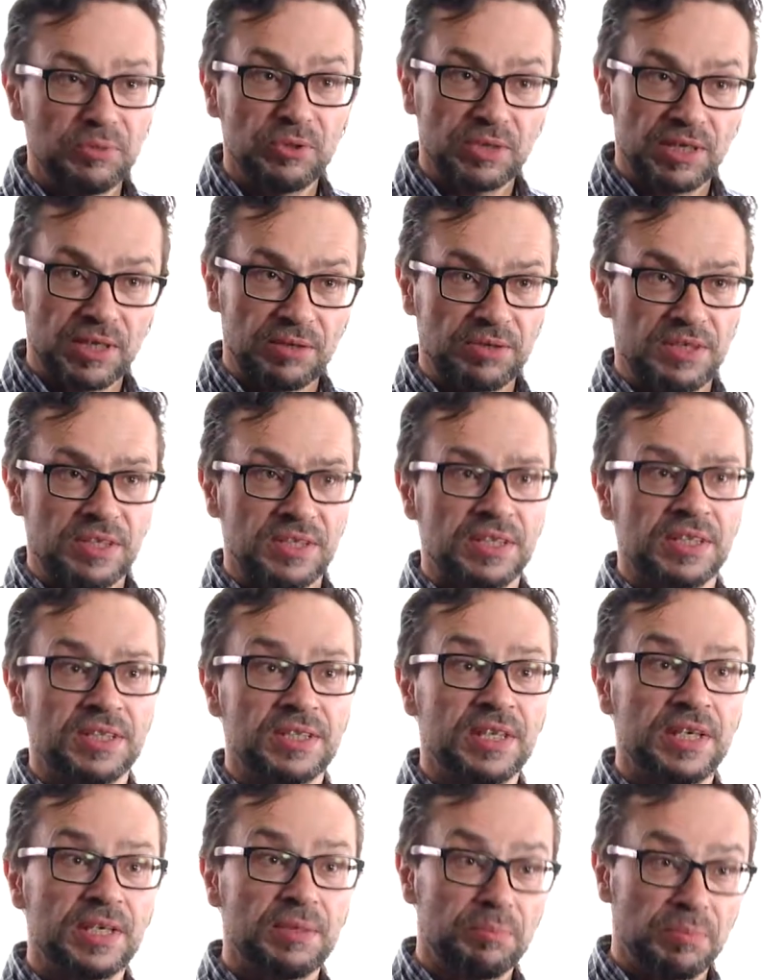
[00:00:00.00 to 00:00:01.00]

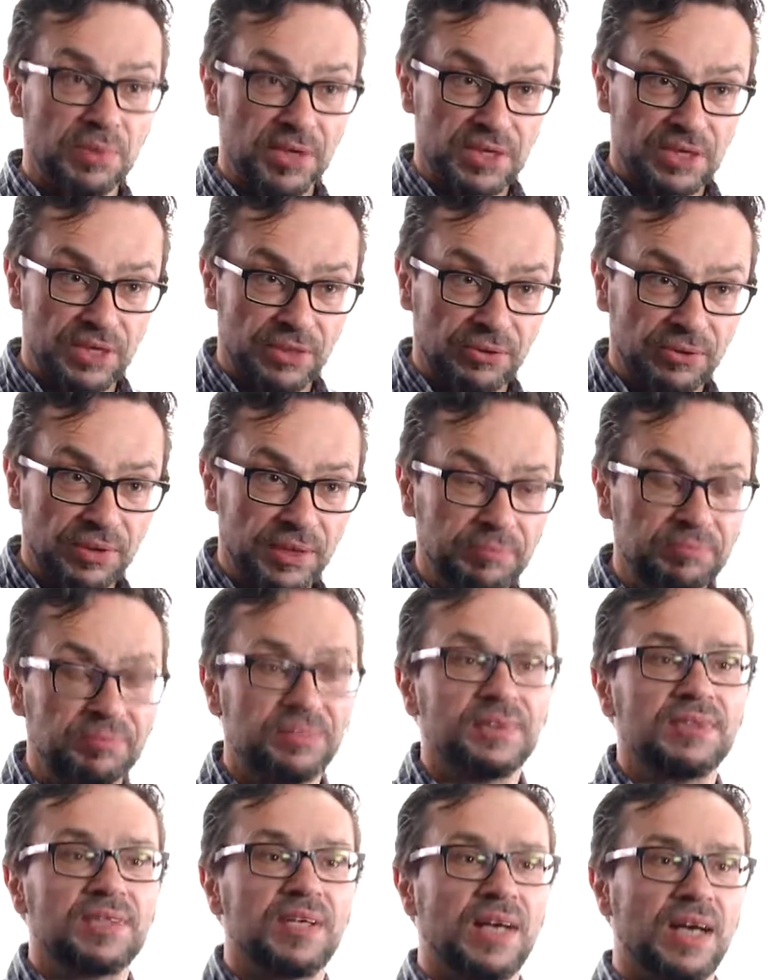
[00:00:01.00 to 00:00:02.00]
2016 Barcelona,
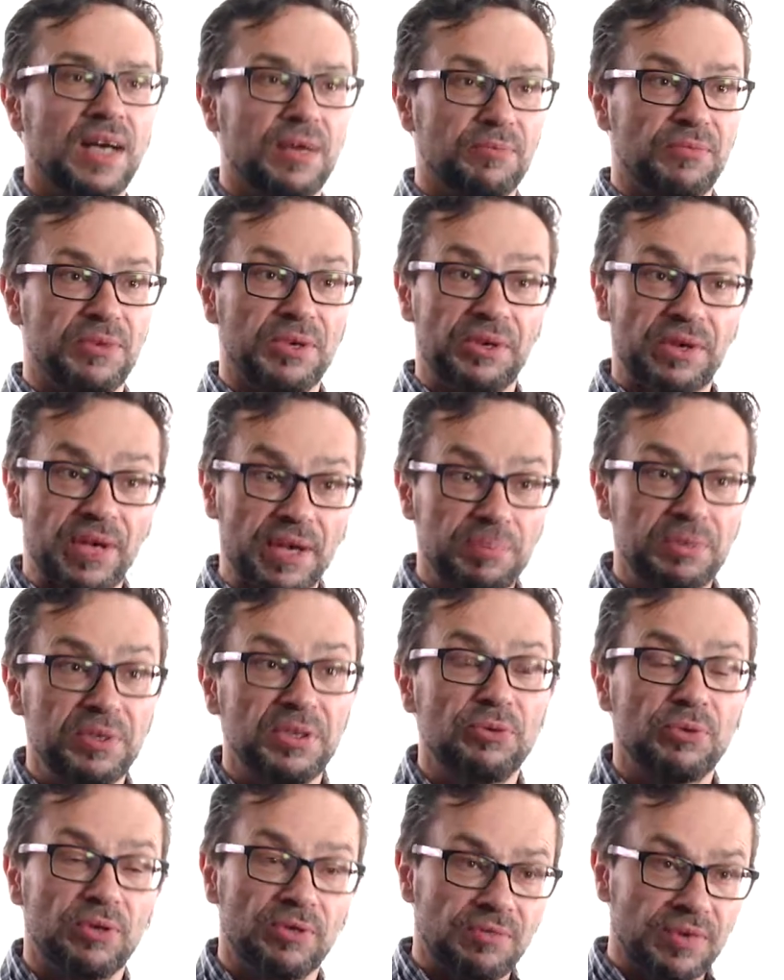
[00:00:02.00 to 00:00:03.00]
I'm very happy
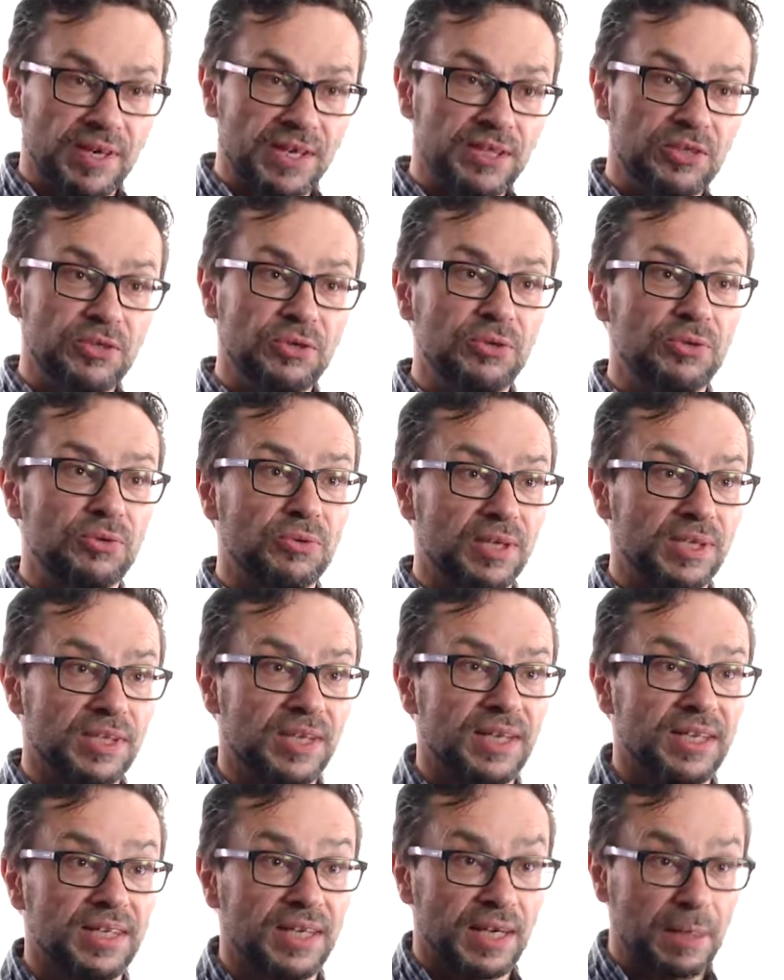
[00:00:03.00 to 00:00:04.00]
to invite you to
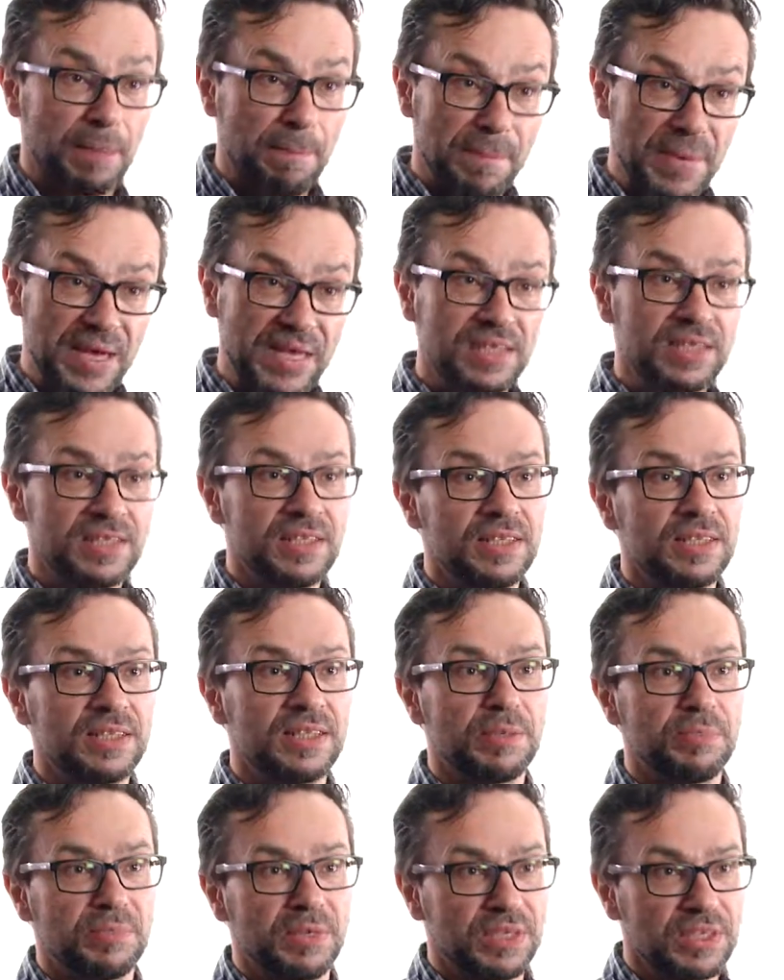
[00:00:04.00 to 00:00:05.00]
attend an amazing
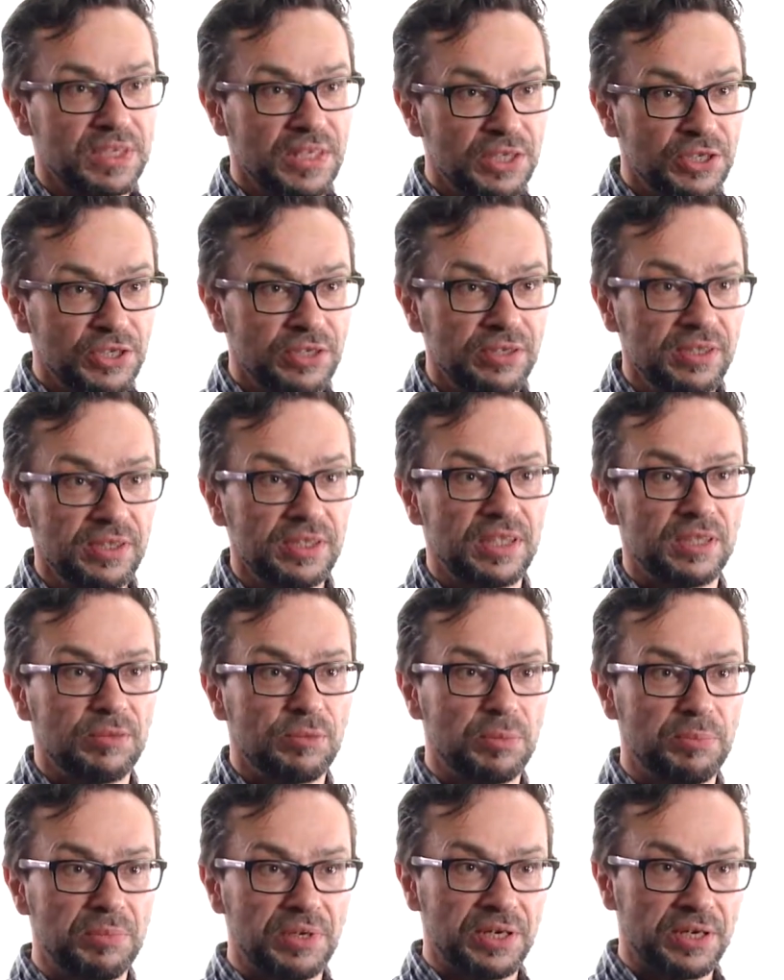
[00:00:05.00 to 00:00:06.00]
CME session that
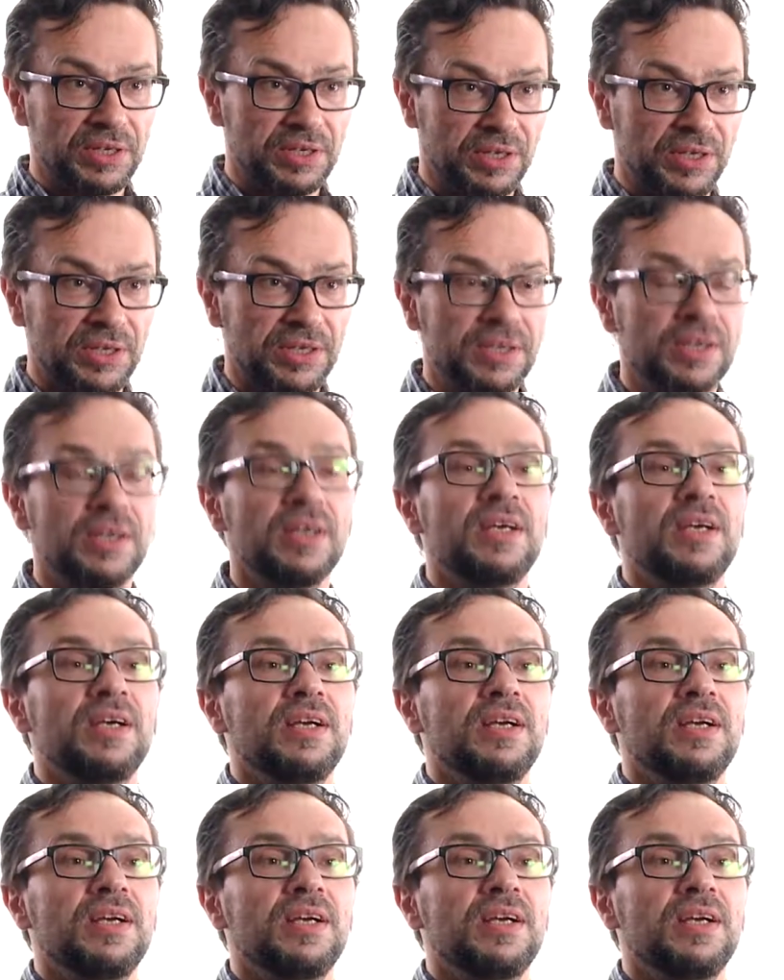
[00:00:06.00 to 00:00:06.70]
will be held there.